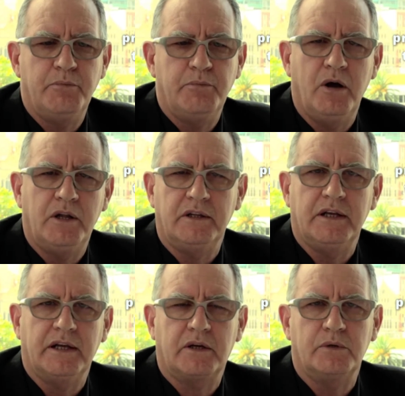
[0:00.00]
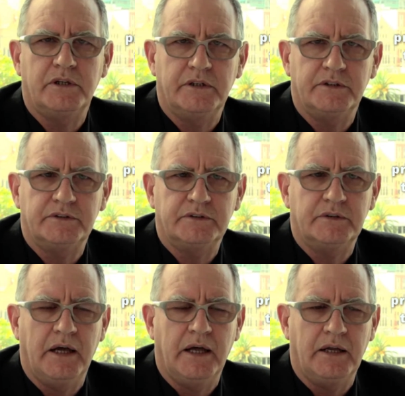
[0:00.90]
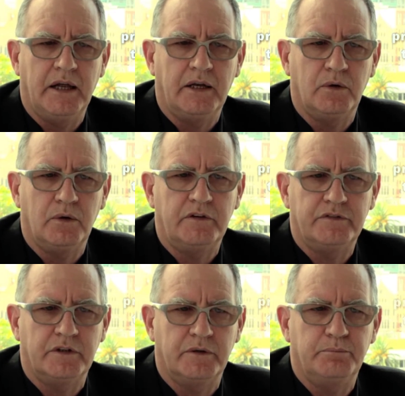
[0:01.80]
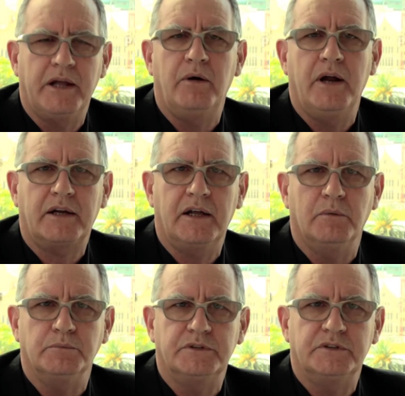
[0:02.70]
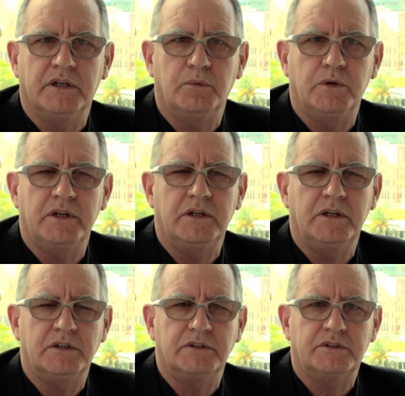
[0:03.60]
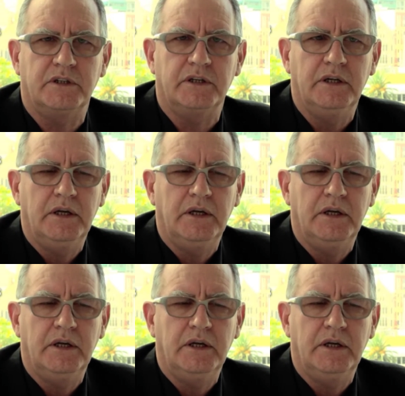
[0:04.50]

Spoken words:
promoting their careers and looking for better outcomes within the industry.